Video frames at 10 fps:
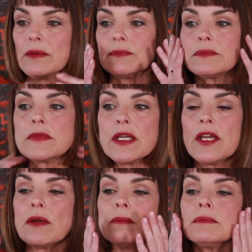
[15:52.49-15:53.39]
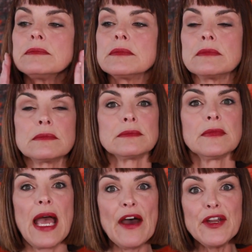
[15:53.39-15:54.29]
Okay, there you go.
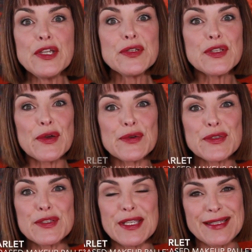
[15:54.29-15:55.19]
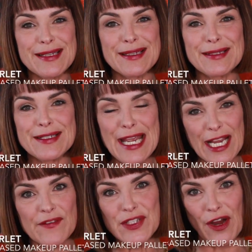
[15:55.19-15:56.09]
How to use those, the
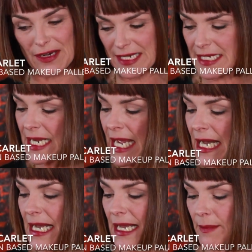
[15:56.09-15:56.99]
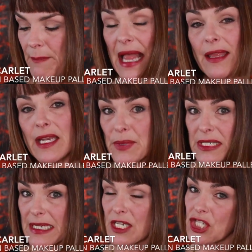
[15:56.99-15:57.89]
deck of Scarlet. Palette
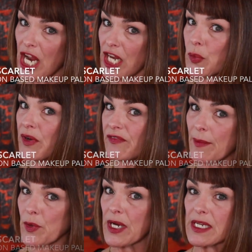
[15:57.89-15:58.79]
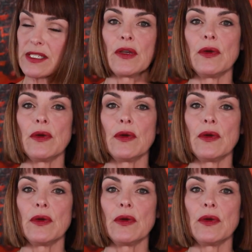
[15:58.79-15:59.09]
number 6, January, February.